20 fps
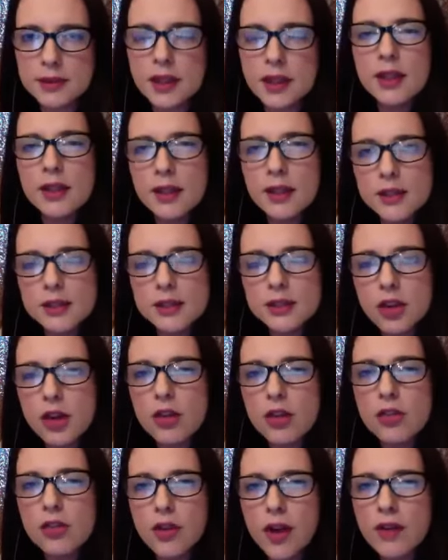Let's
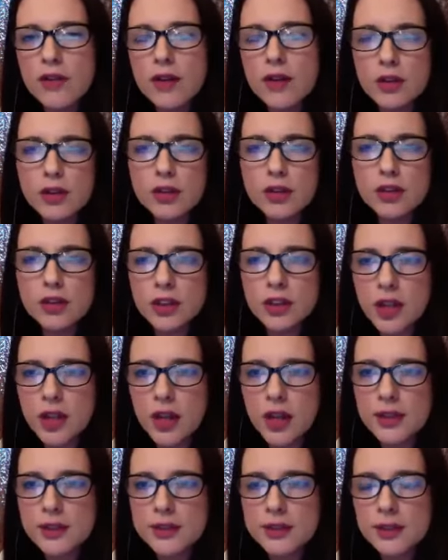go
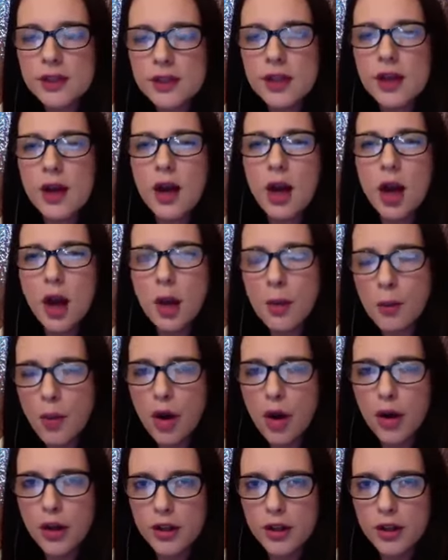revolutionize
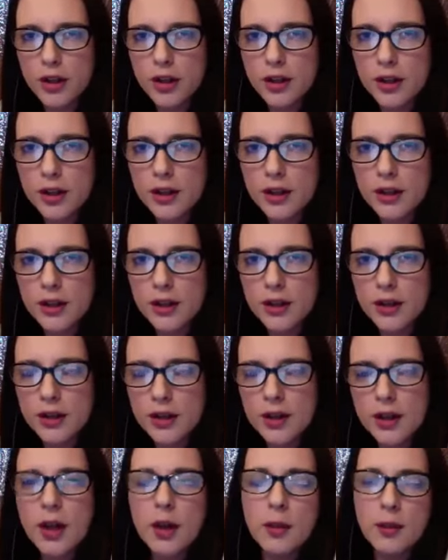marketing.
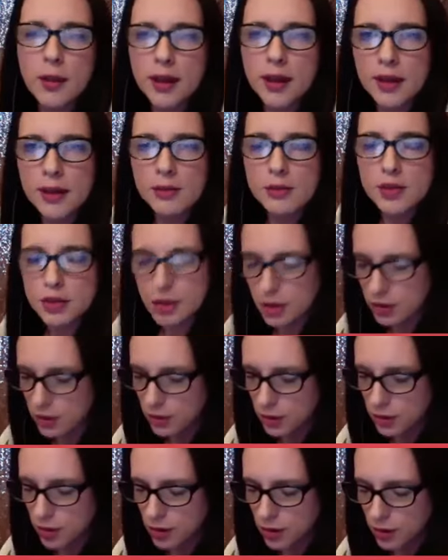My name's Cheryl
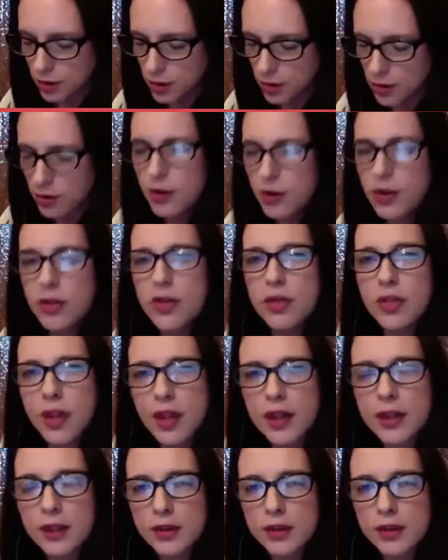Coco.
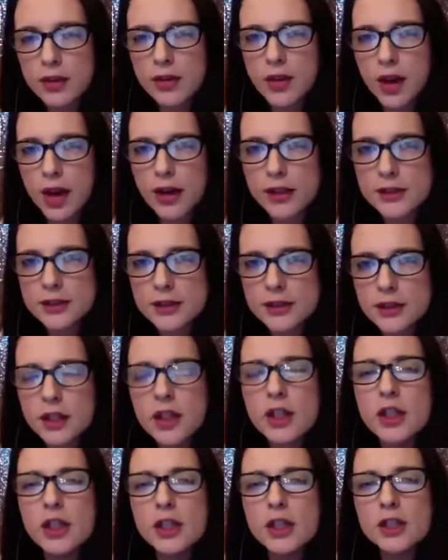Thank you guys
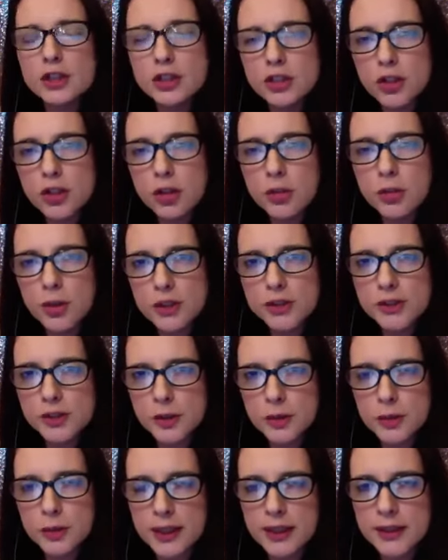so much for
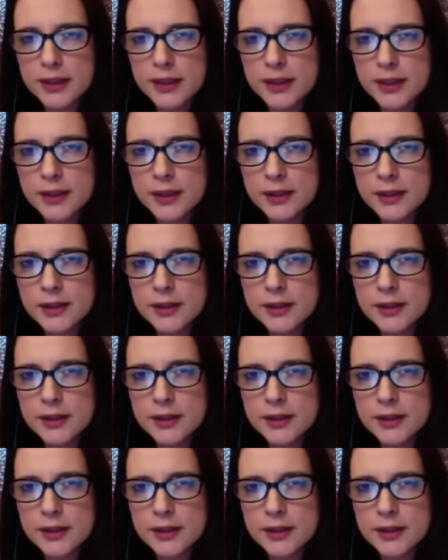being here.